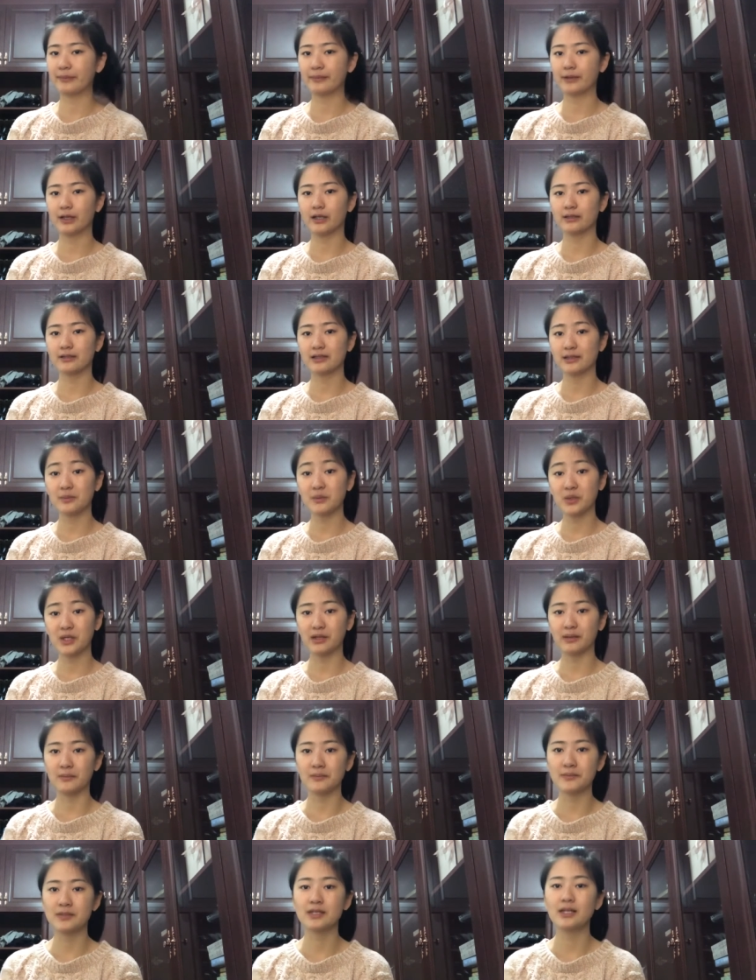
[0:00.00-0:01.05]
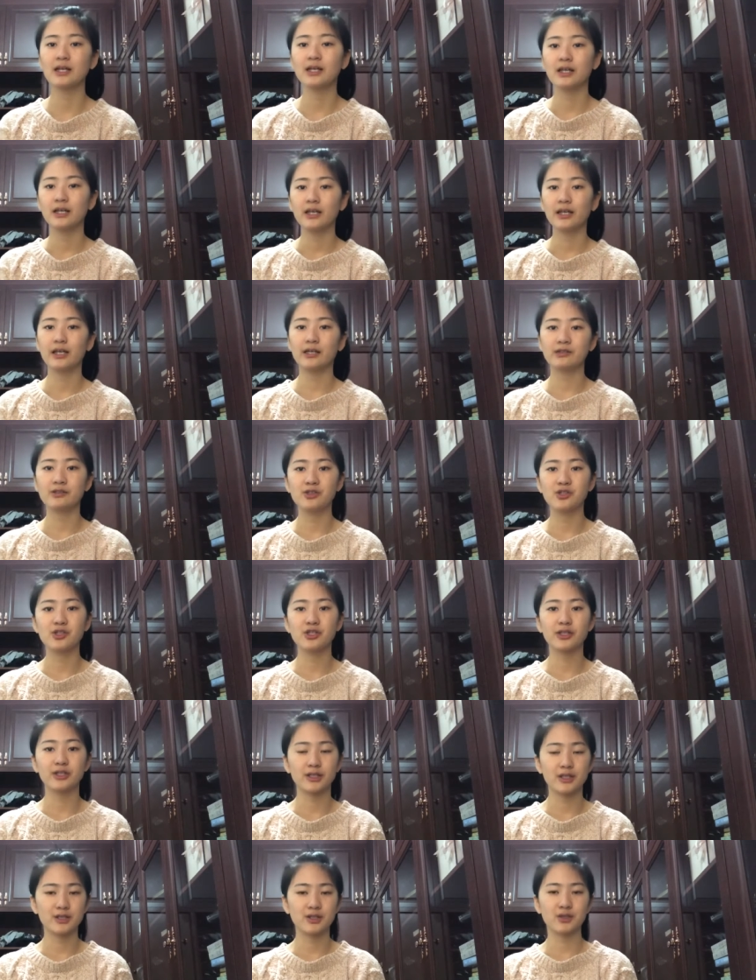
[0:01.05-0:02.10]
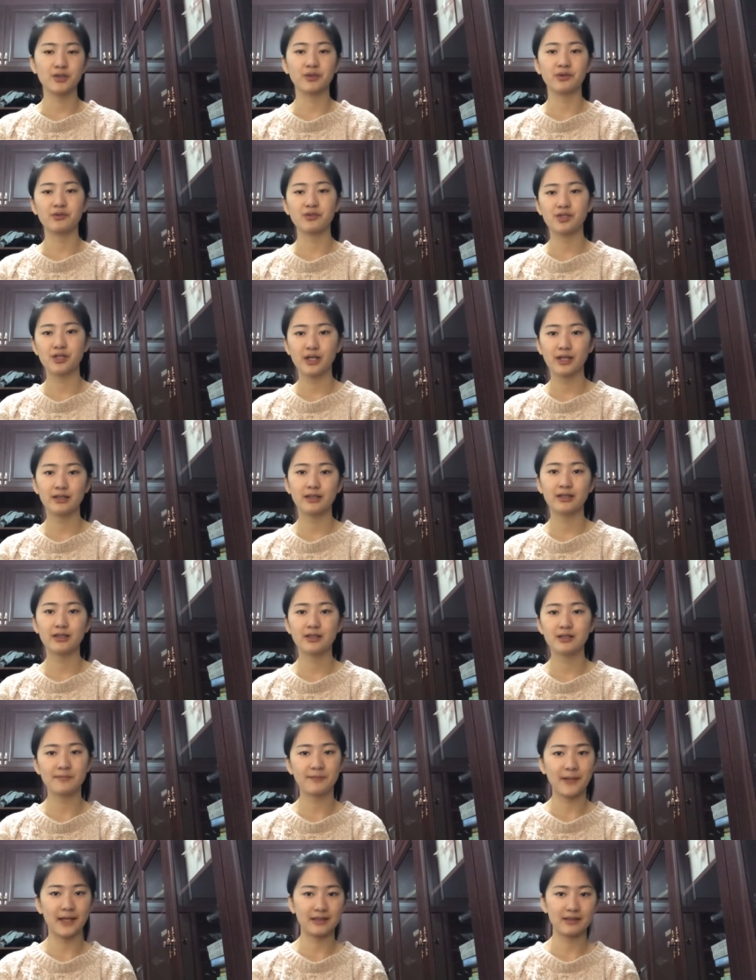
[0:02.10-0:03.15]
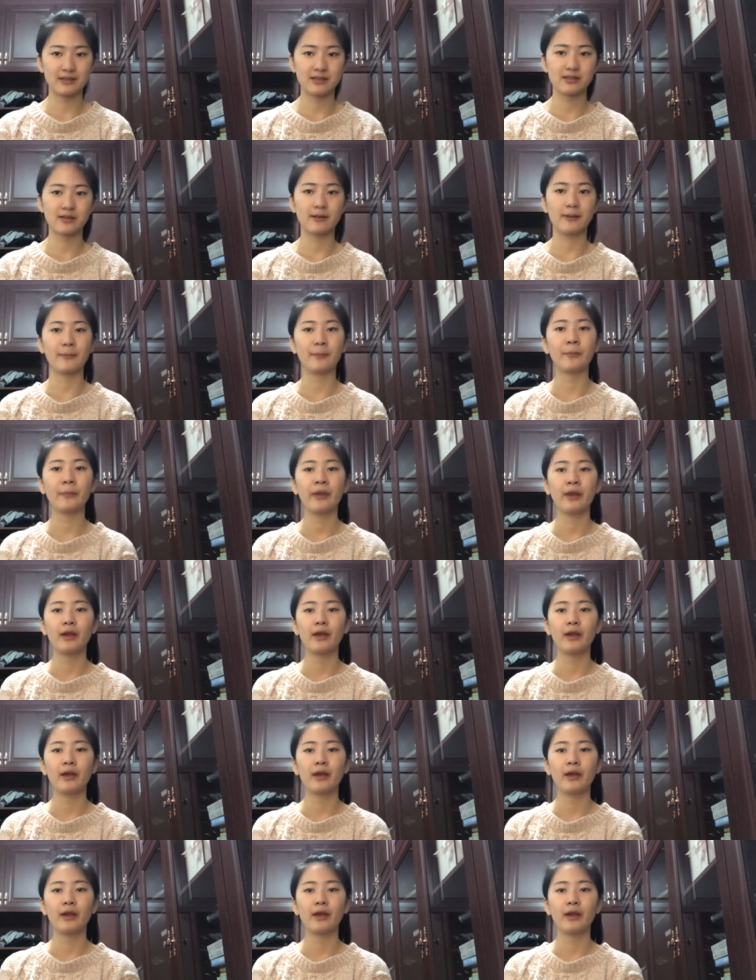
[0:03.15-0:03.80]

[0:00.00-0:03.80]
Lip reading: symptoms in traditional Chinese medicine.